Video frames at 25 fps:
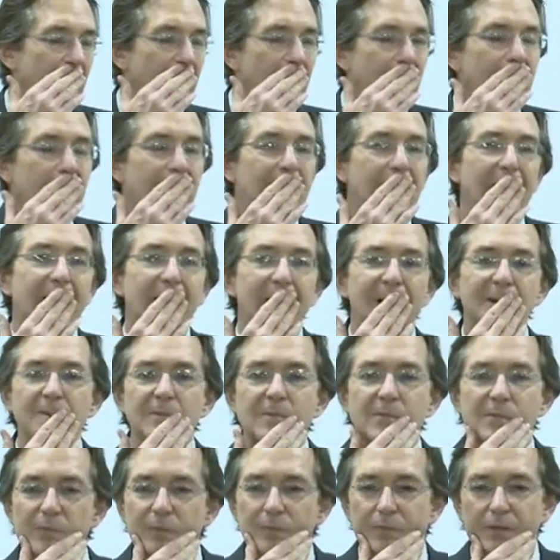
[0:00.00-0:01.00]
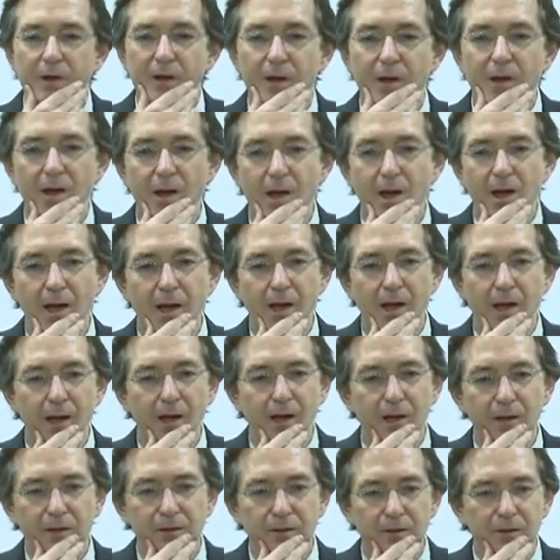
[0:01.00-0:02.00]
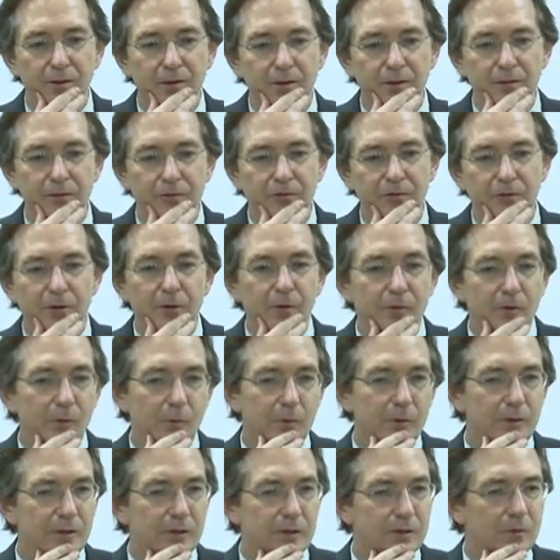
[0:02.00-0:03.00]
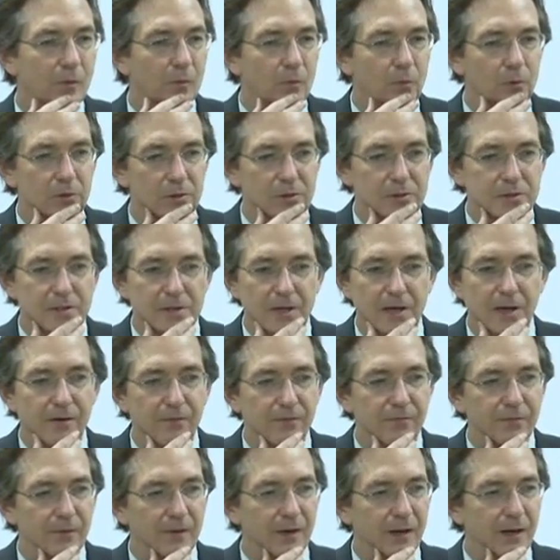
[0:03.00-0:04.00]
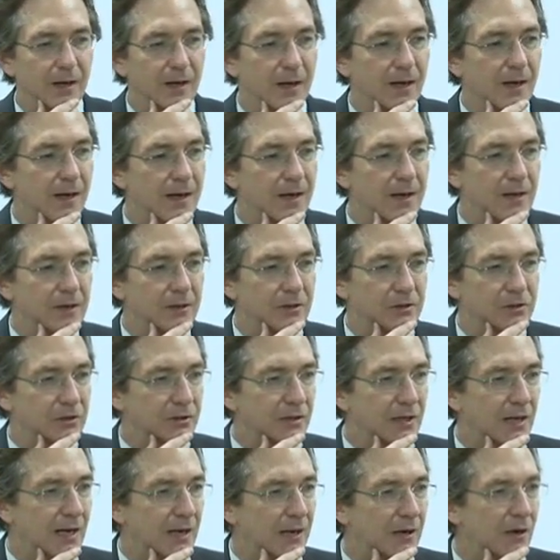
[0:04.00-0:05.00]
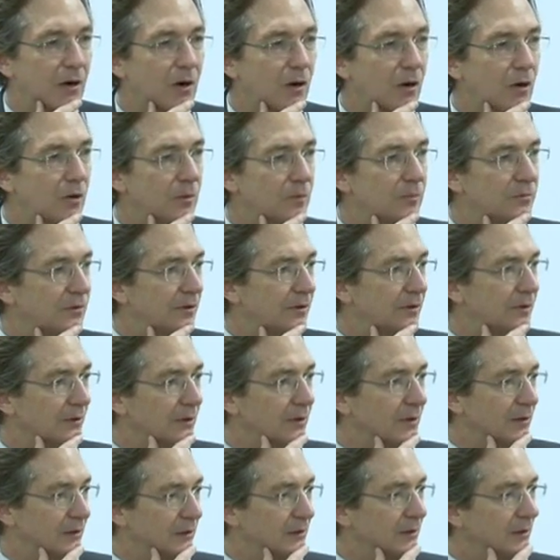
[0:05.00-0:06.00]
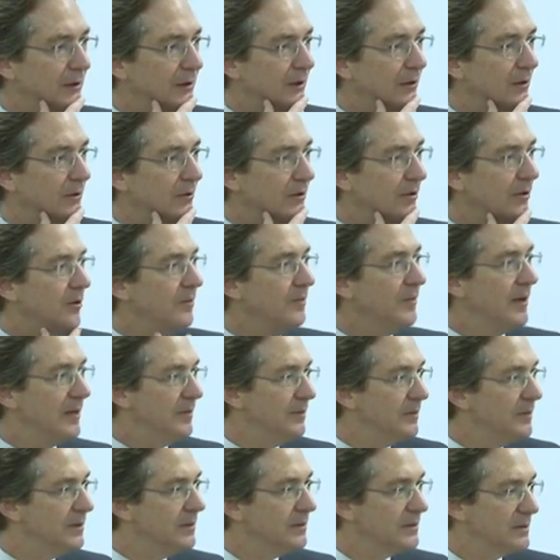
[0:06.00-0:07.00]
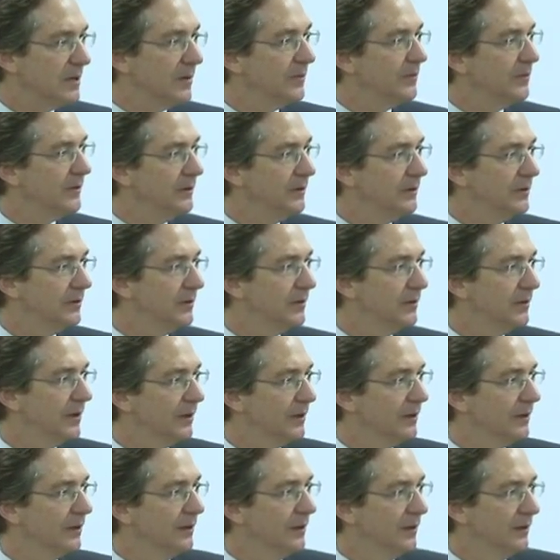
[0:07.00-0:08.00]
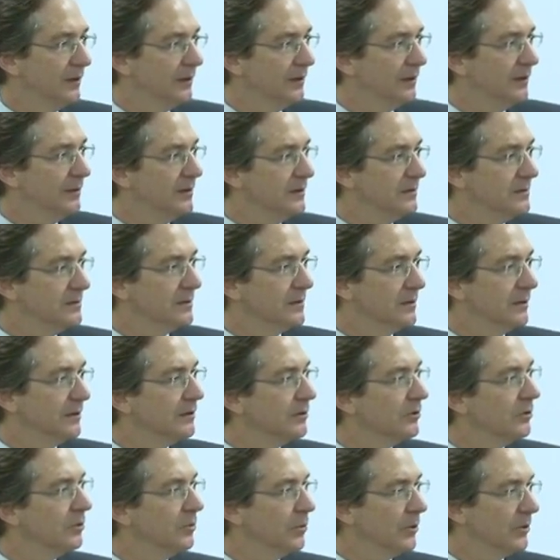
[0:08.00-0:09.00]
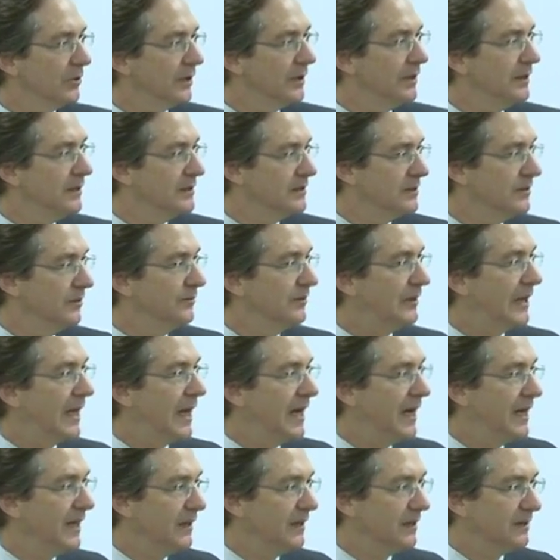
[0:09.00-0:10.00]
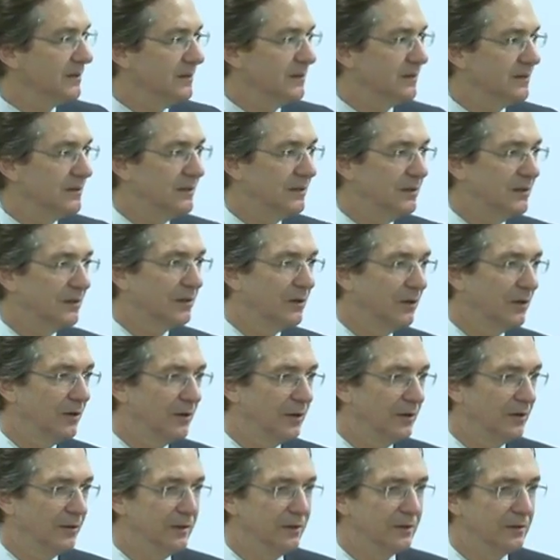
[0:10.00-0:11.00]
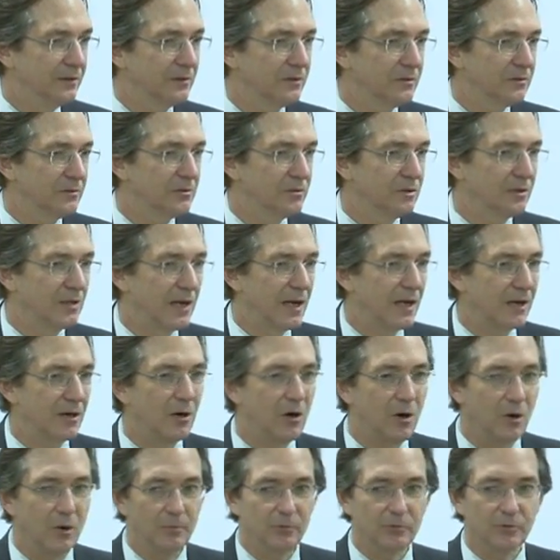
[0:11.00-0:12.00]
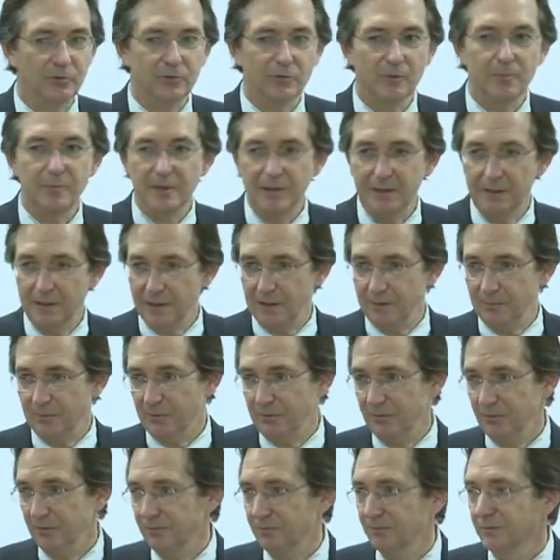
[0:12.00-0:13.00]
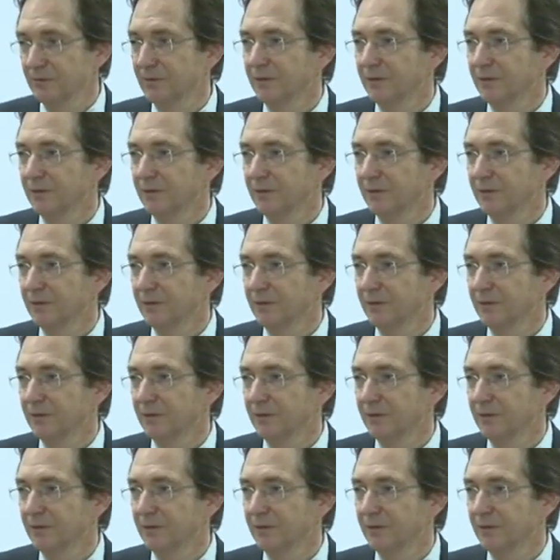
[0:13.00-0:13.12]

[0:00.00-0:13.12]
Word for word: Um, and, and so in the work, words of uh, Sherlock Holmes, I thought, you know, there may be something to the, these, the little workings of gangs, as he called it. Sherlock Holmes was a beekeeper.